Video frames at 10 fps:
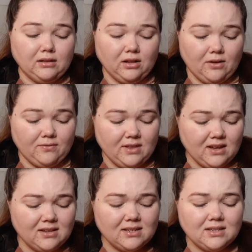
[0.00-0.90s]
love
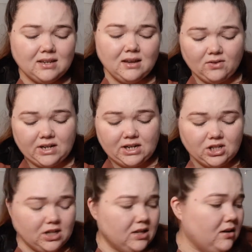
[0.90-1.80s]
this
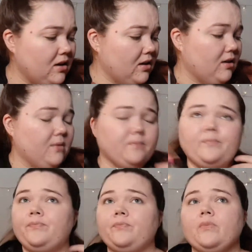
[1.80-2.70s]
foundation.
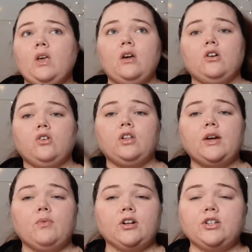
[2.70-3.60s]
A girl I
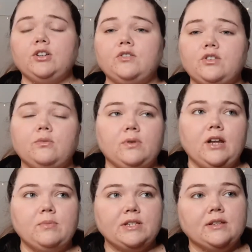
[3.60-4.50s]
watch on YouTube, her
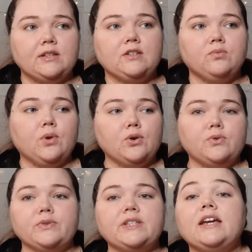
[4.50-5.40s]
name is Alyssa
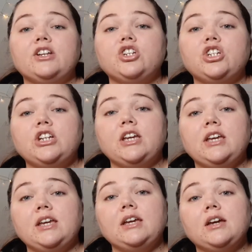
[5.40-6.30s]
Rose, and
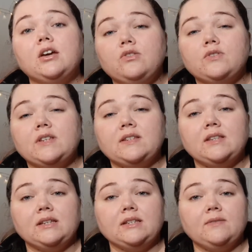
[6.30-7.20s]
she uses
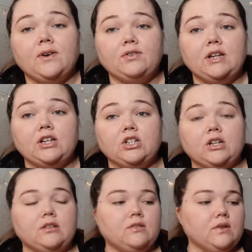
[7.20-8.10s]
this foundation.
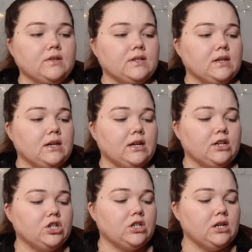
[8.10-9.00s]
So I was like,
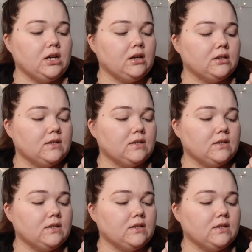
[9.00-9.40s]
and she